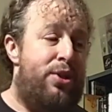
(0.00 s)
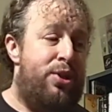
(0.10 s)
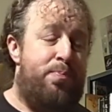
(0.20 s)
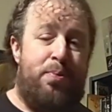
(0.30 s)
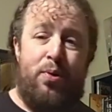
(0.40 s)

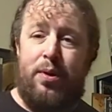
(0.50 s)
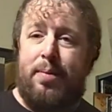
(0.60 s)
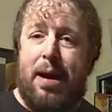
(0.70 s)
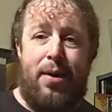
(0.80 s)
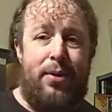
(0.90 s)
just pull
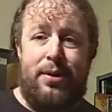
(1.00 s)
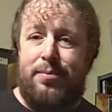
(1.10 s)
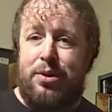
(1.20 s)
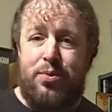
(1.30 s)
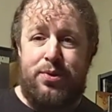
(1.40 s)
them out
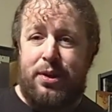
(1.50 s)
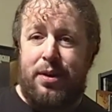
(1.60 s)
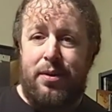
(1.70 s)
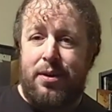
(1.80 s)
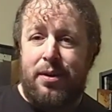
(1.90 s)
and use it